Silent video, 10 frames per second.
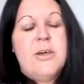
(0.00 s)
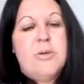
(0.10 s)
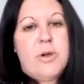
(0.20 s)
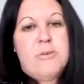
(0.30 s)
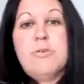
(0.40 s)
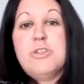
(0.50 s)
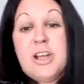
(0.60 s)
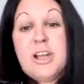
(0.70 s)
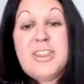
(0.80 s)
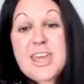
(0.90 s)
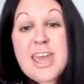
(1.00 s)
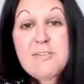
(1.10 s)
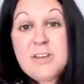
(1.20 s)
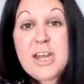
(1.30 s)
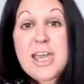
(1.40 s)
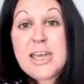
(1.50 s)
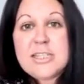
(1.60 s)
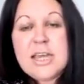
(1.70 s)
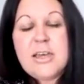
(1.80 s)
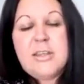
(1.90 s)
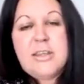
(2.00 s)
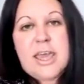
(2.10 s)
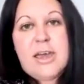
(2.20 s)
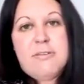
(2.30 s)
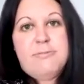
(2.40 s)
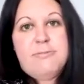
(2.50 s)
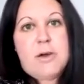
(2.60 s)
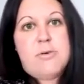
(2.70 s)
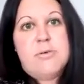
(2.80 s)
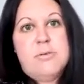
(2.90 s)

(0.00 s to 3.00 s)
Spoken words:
where unfortunately they haven't had that, and they have felt